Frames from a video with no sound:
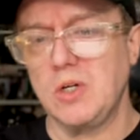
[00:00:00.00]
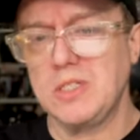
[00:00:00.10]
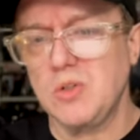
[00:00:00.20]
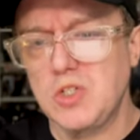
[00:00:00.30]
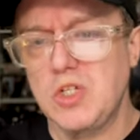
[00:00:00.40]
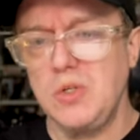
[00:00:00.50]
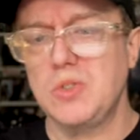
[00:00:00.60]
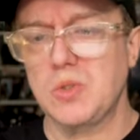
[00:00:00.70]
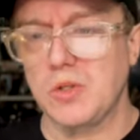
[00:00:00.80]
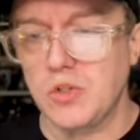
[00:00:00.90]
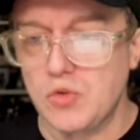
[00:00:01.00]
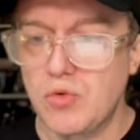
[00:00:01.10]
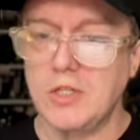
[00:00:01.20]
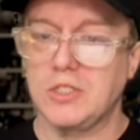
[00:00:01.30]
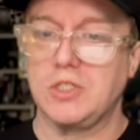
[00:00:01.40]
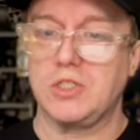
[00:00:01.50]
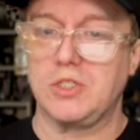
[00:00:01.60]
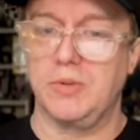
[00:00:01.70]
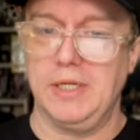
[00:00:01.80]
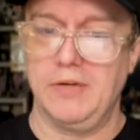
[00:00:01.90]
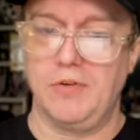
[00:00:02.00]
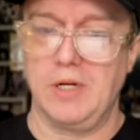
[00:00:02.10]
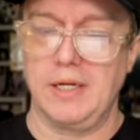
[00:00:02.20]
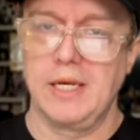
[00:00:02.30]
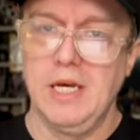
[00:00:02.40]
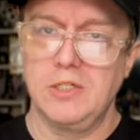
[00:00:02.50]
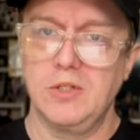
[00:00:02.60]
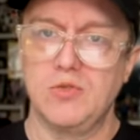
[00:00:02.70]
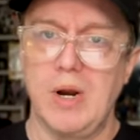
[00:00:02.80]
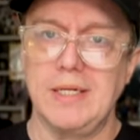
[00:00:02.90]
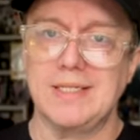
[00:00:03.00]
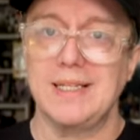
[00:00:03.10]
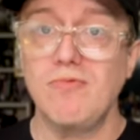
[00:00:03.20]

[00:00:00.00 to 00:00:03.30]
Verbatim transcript: it's got two sort of thrusts to it, if you like, two threads, and they